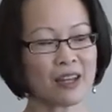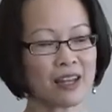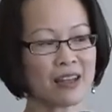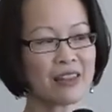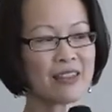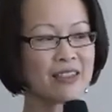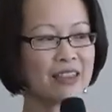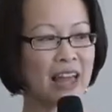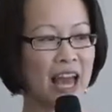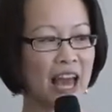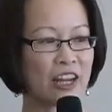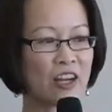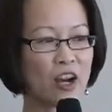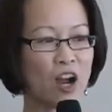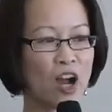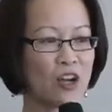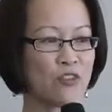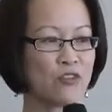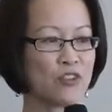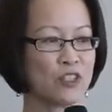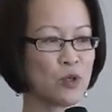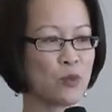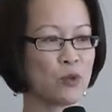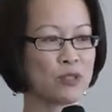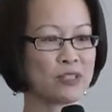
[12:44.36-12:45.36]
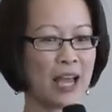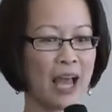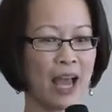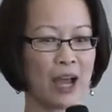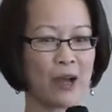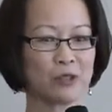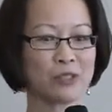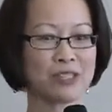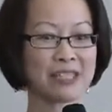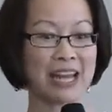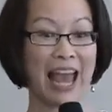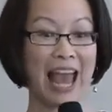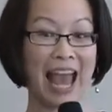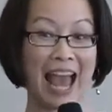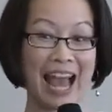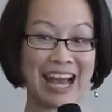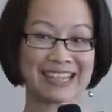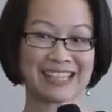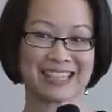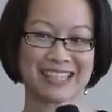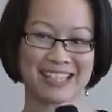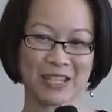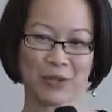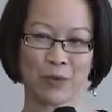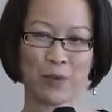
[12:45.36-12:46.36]
That office was housed at
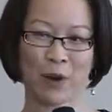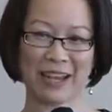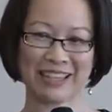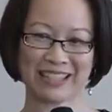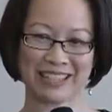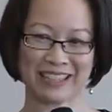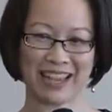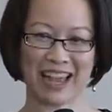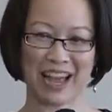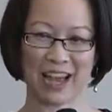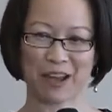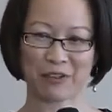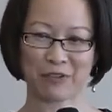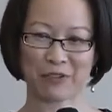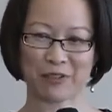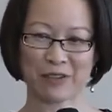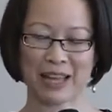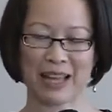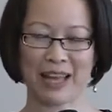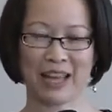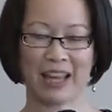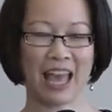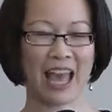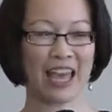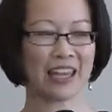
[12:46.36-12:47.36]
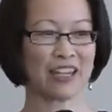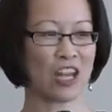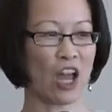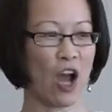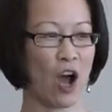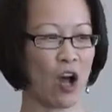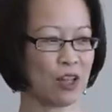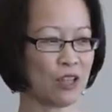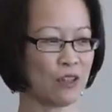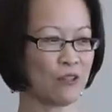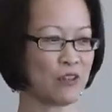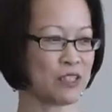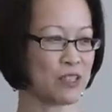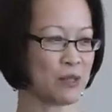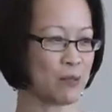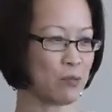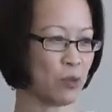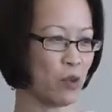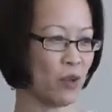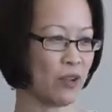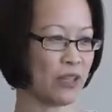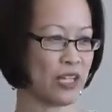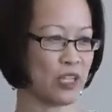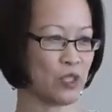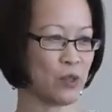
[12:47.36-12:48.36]
CYDF, and all of its
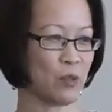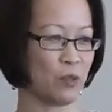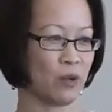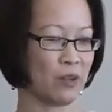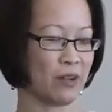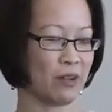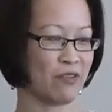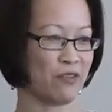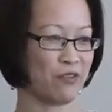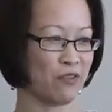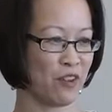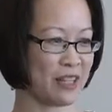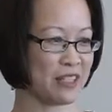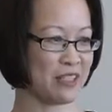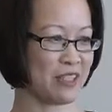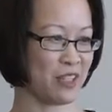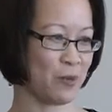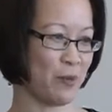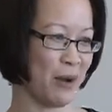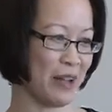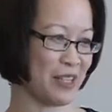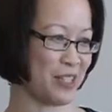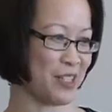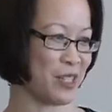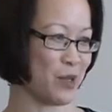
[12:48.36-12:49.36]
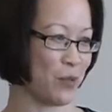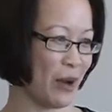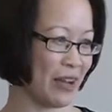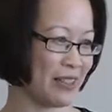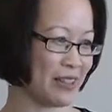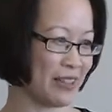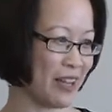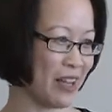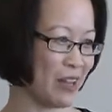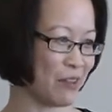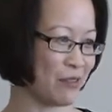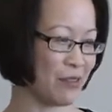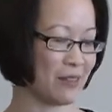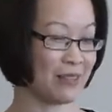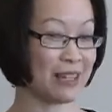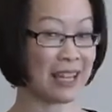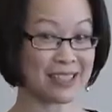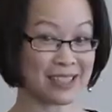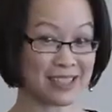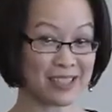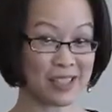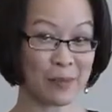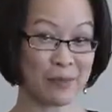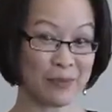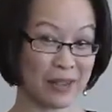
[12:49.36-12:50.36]
employees were funded by CYDF.
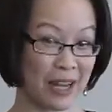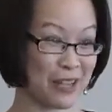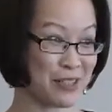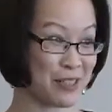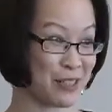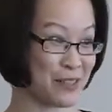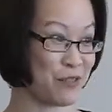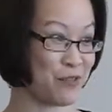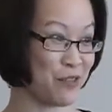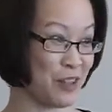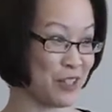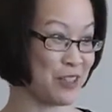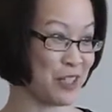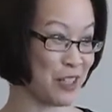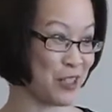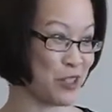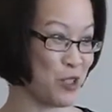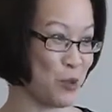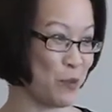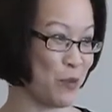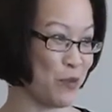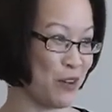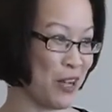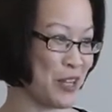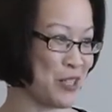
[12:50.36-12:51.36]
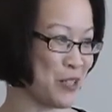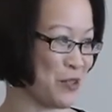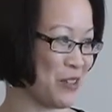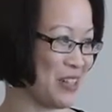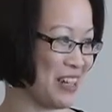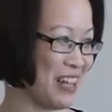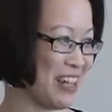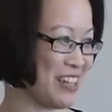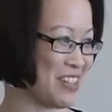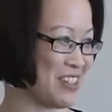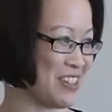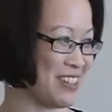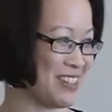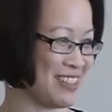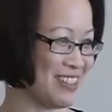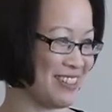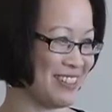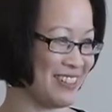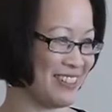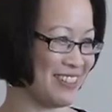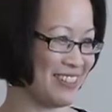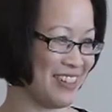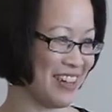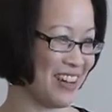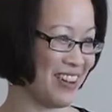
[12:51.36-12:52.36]
That's some nice funding supervisory agent,
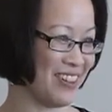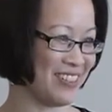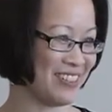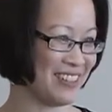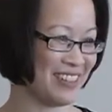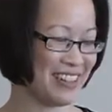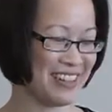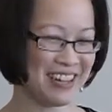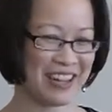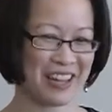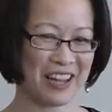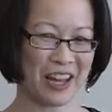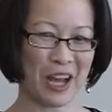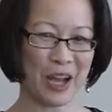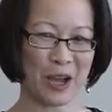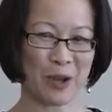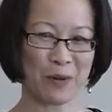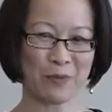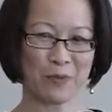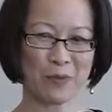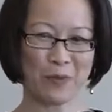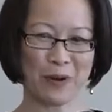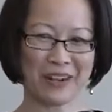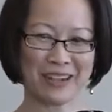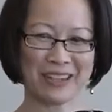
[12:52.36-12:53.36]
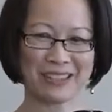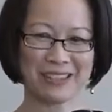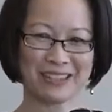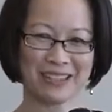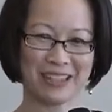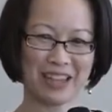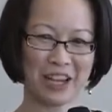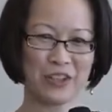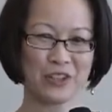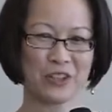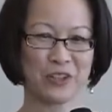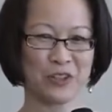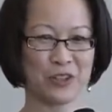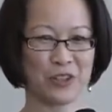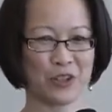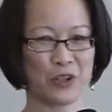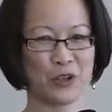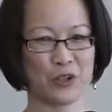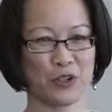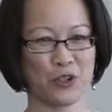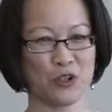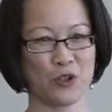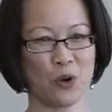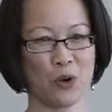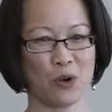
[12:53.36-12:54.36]
you know, where it's under the
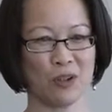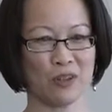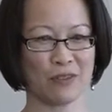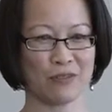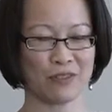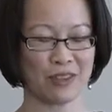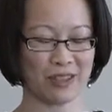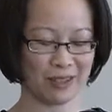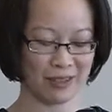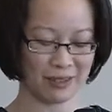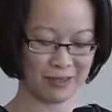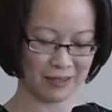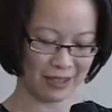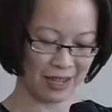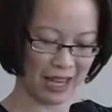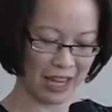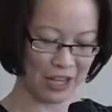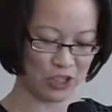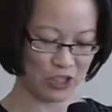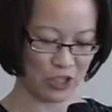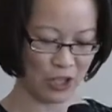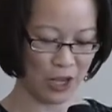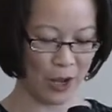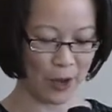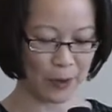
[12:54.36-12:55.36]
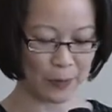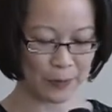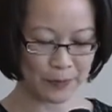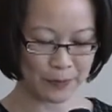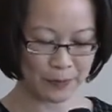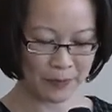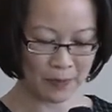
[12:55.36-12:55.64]
control of the NGO.